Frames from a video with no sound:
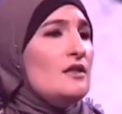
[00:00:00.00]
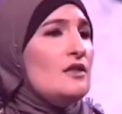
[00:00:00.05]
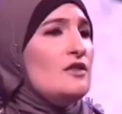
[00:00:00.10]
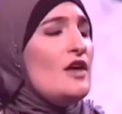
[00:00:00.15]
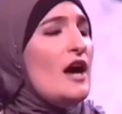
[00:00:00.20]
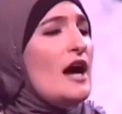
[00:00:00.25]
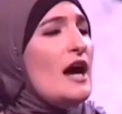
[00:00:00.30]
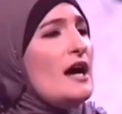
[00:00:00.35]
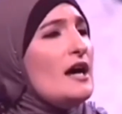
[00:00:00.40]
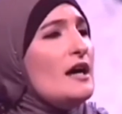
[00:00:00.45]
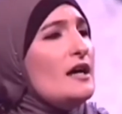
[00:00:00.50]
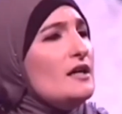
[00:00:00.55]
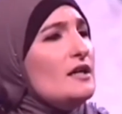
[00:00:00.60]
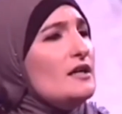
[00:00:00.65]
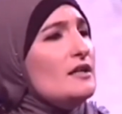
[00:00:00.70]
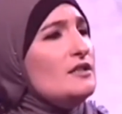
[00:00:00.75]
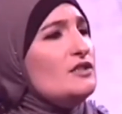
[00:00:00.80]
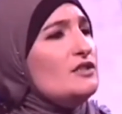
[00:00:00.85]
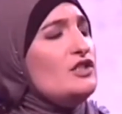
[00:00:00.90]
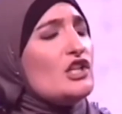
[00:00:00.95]
The
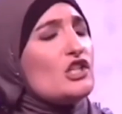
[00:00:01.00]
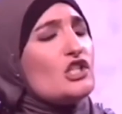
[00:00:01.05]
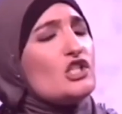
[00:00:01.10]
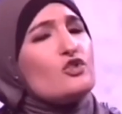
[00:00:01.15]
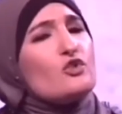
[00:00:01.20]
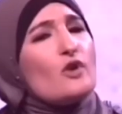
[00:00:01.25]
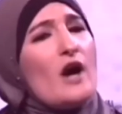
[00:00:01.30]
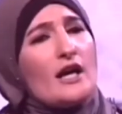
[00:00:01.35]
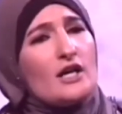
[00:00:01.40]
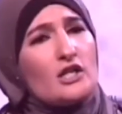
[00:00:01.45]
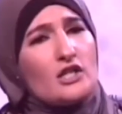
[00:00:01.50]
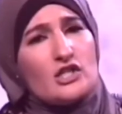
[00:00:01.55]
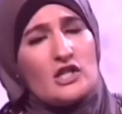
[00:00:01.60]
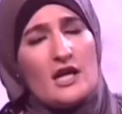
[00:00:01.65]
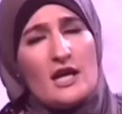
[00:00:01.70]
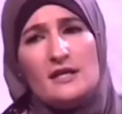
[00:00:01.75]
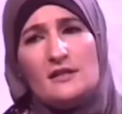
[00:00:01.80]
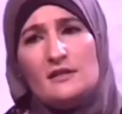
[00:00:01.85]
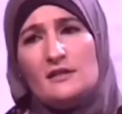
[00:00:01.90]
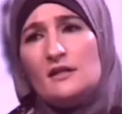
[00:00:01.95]

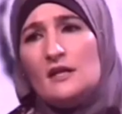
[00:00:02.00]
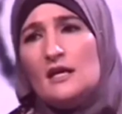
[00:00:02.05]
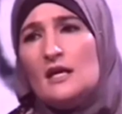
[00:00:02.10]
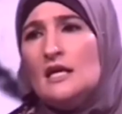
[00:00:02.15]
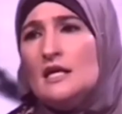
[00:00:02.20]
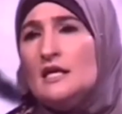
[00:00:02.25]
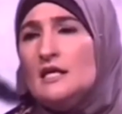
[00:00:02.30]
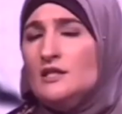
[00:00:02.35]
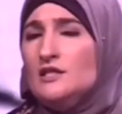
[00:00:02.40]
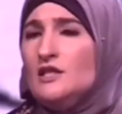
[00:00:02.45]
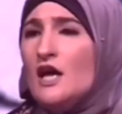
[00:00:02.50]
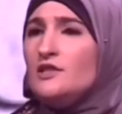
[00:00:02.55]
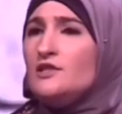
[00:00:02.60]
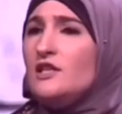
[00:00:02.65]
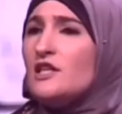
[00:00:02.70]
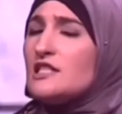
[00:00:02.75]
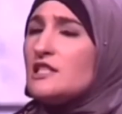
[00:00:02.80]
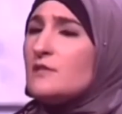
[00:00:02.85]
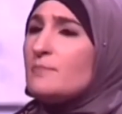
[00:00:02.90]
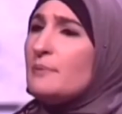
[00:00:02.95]
destruction, the
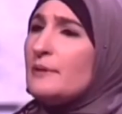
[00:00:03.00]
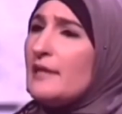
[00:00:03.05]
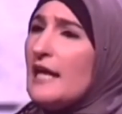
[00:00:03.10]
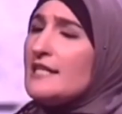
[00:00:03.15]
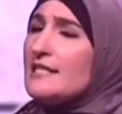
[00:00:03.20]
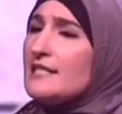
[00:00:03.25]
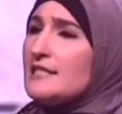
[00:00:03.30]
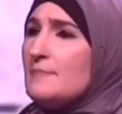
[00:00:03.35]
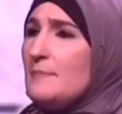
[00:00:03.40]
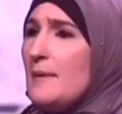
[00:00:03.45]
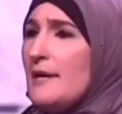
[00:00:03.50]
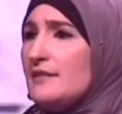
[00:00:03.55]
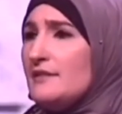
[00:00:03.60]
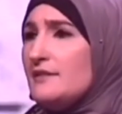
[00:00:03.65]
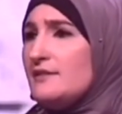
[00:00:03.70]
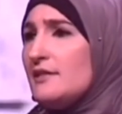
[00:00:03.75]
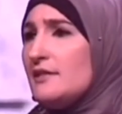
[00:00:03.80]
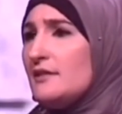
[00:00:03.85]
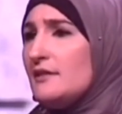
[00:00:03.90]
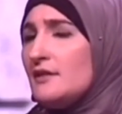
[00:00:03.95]

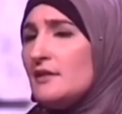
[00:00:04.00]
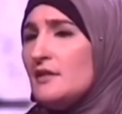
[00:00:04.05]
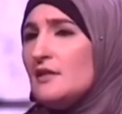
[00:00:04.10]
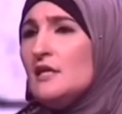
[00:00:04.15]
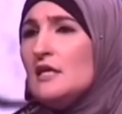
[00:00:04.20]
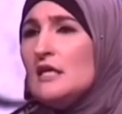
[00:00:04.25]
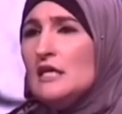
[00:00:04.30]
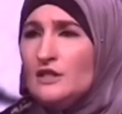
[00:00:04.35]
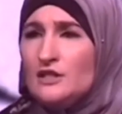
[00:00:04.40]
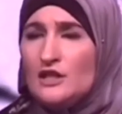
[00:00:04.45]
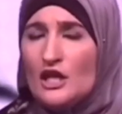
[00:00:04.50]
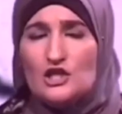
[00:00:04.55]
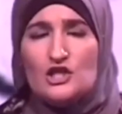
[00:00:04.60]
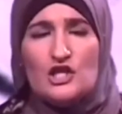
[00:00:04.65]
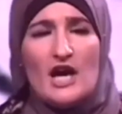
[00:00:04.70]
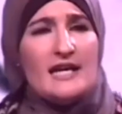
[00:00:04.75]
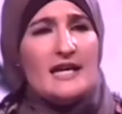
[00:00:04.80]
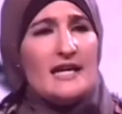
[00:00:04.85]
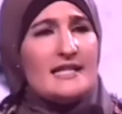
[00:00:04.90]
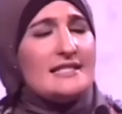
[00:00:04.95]
displacement, the
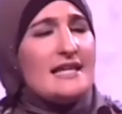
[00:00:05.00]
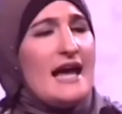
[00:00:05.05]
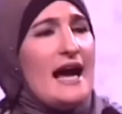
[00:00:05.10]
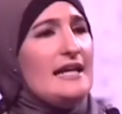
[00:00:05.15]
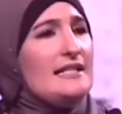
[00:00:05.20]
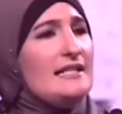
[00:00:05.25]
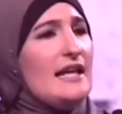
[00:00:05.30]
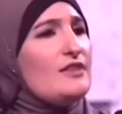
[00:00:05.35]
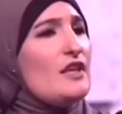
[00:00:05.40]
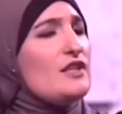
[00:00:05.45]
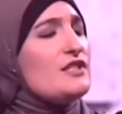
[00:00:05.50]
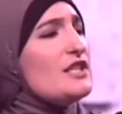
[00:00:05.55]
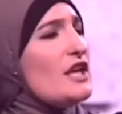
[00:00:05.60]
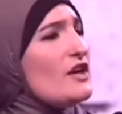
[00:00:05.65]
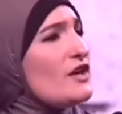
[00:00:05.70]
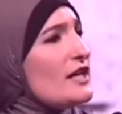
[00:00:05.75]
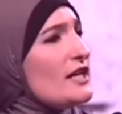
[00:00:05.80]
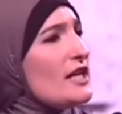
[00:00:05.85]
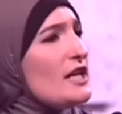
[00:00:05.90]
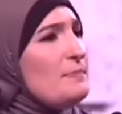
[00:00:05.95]
genocide that the
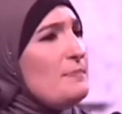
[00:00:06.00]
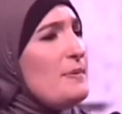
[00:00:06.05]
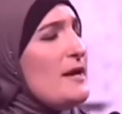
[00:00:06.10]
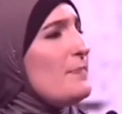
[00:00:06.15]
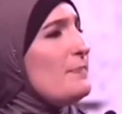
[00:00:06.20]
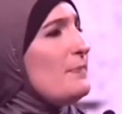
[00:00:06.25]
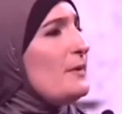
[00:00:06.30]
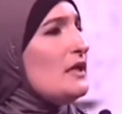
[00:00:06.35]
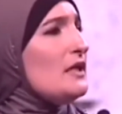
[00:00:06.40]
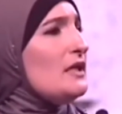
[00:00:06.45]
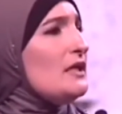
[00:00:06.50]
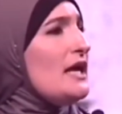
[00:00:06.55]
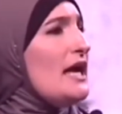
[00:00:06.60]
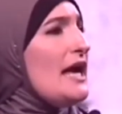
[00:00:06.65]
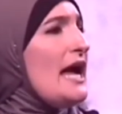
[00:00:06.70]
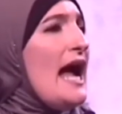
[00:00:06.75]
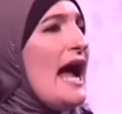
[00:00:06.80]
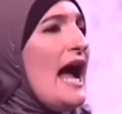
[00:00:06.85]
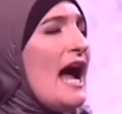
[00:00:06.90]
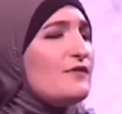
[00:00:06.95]
Syrian people
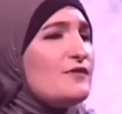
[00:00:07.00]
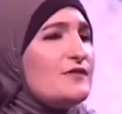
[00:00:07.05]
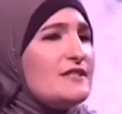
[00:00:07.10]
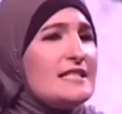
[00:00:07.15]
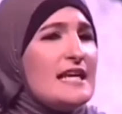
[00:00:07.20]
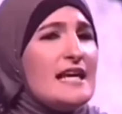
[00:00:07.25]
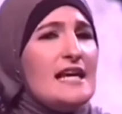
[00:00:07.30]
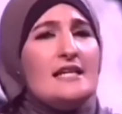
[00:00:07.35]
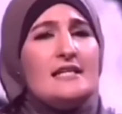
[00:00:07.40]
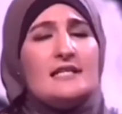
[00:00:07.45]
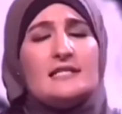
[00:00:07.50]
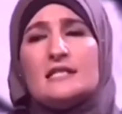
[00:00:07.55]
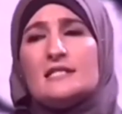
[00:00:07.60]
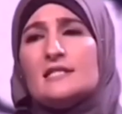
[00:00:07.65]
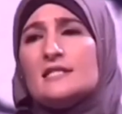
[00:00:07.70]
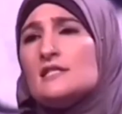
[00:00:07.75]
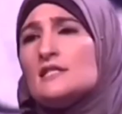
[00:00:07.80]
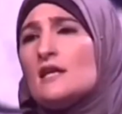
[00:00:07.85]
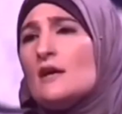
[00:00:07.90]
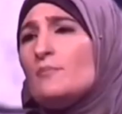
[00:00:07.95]
have seen,
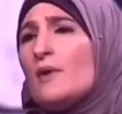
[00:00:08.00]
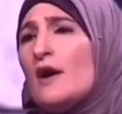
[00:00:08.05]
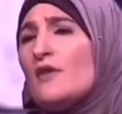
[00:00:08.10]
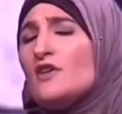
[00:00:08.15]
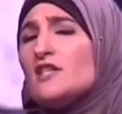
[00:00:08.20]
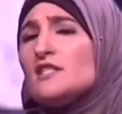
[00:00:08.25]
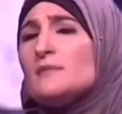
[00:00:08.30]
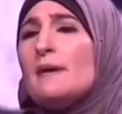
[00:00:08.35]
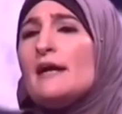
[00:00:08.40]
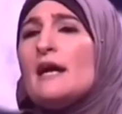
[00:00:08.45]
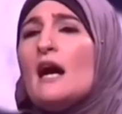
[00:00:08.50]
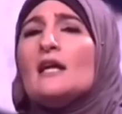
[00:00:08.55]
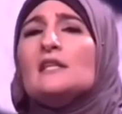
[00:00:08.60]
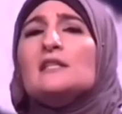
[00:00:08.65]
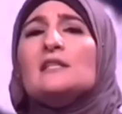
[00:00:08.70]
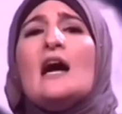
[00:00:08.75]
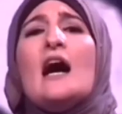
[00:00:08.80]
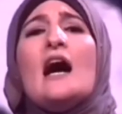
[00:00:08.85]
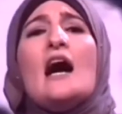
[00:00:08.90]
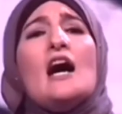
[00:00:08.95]
sisters and brothers, may
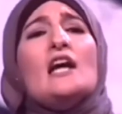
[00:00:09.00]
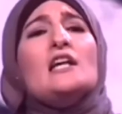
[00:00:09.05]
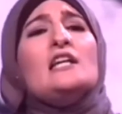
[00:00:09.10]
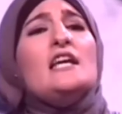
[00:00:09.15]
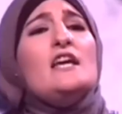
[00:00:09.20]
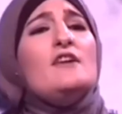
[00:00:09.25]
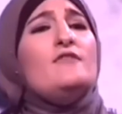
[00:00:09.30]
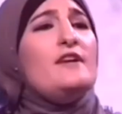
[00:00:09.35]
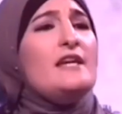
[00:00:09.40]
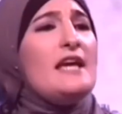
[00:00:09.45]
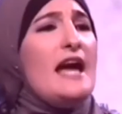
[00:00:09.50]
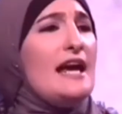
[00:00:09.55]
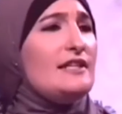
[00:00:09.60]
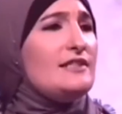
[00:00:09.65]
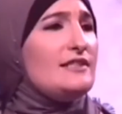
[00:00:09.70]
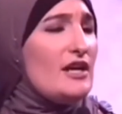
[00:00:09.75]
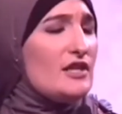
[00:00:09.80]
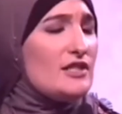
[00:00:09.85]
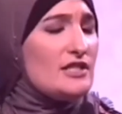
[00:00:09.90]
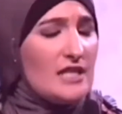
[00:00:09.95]
Allah
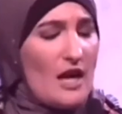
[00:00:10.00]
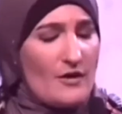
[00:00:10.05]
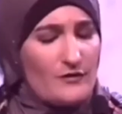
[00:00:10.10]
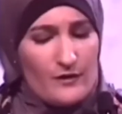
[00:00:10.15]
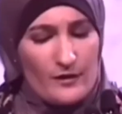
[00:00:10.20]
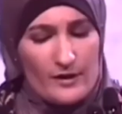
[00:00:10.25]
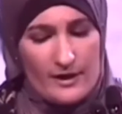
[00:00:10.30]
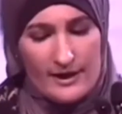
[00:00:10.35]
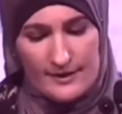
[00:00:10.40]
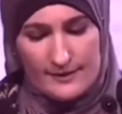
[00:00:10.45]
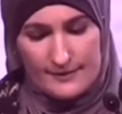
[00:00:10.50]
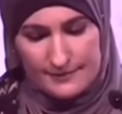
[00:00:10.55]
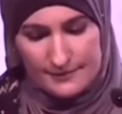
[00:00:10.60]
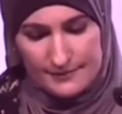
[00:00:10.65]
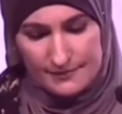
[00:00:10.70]
alleviate their suffering.